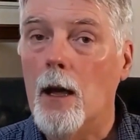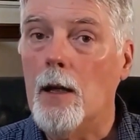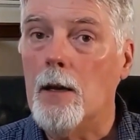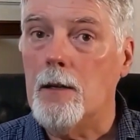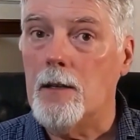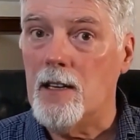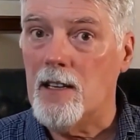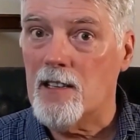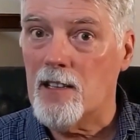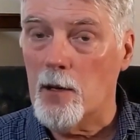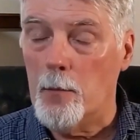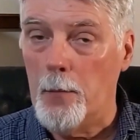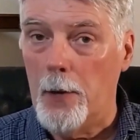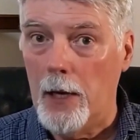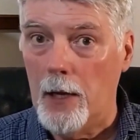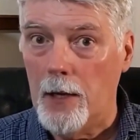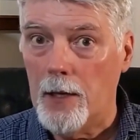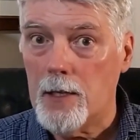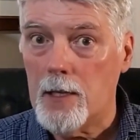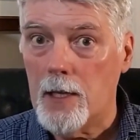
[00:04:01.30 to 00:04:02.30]

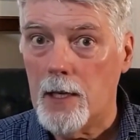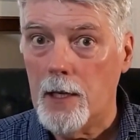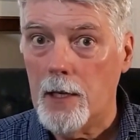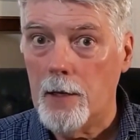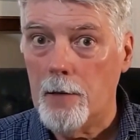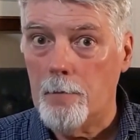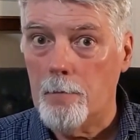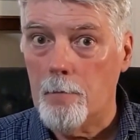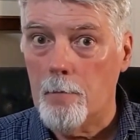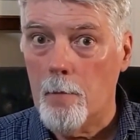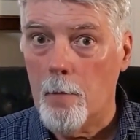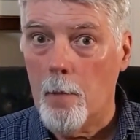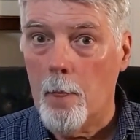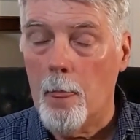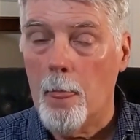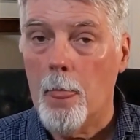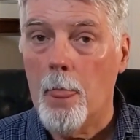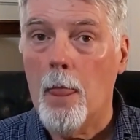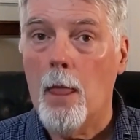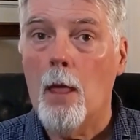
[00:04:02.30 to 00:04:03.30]
disability,
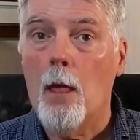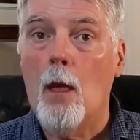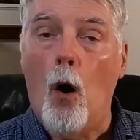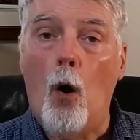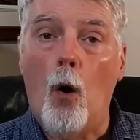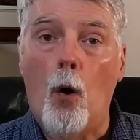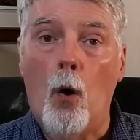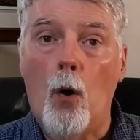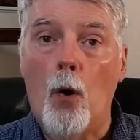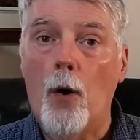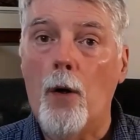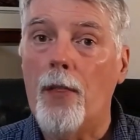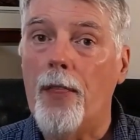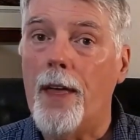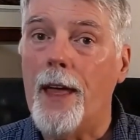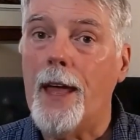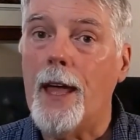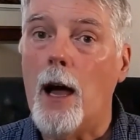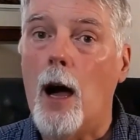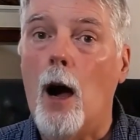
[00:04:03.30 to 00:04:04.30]
or
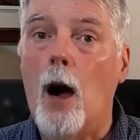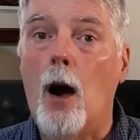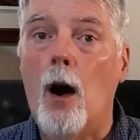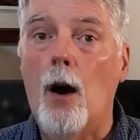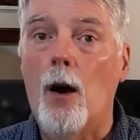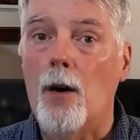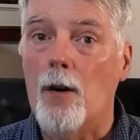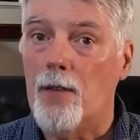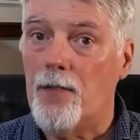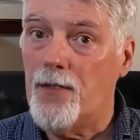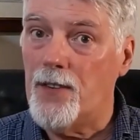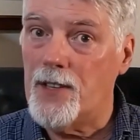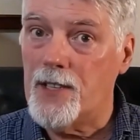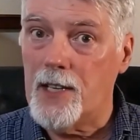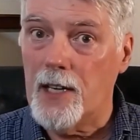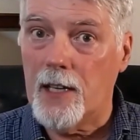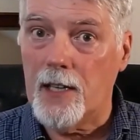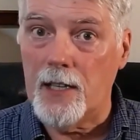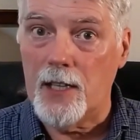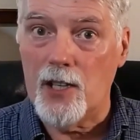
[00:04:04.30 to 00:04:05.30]
they are
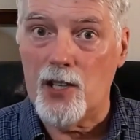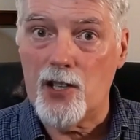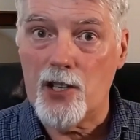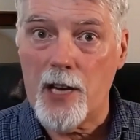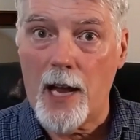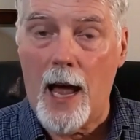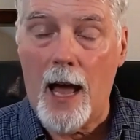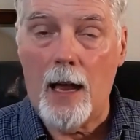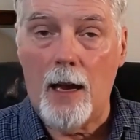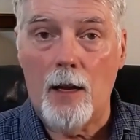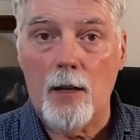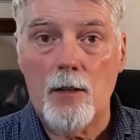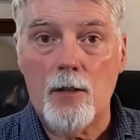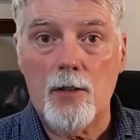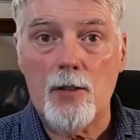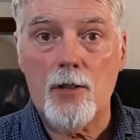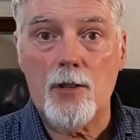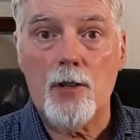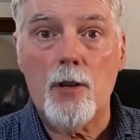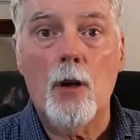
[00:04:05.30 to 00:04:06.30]
physically
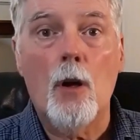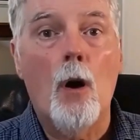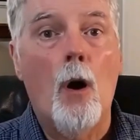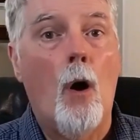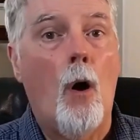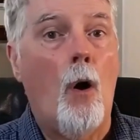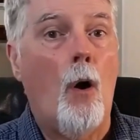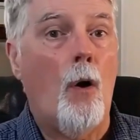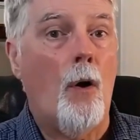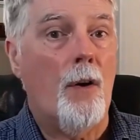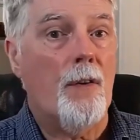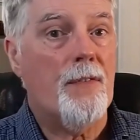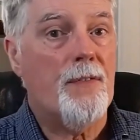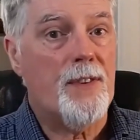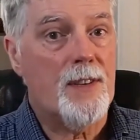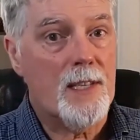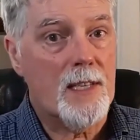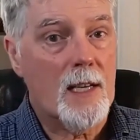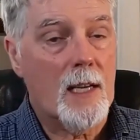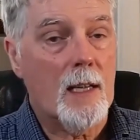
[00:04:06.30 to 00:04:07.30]
challenged or
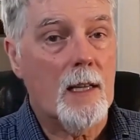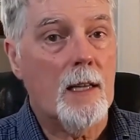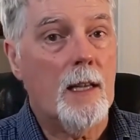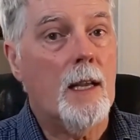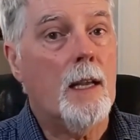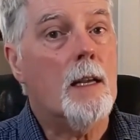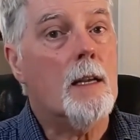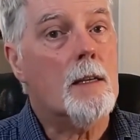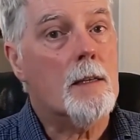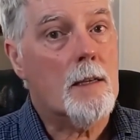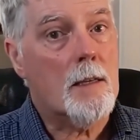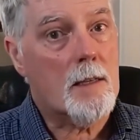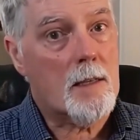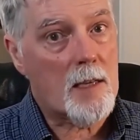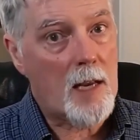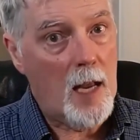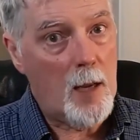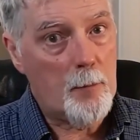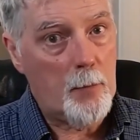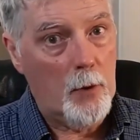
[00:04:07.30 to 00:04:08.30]
physically
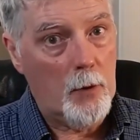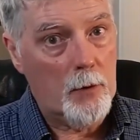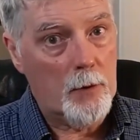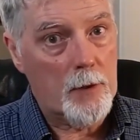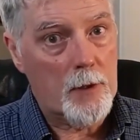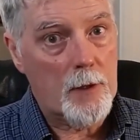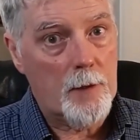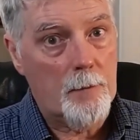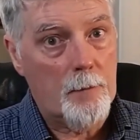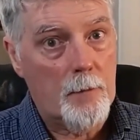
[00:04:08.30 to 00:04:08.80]
disabled.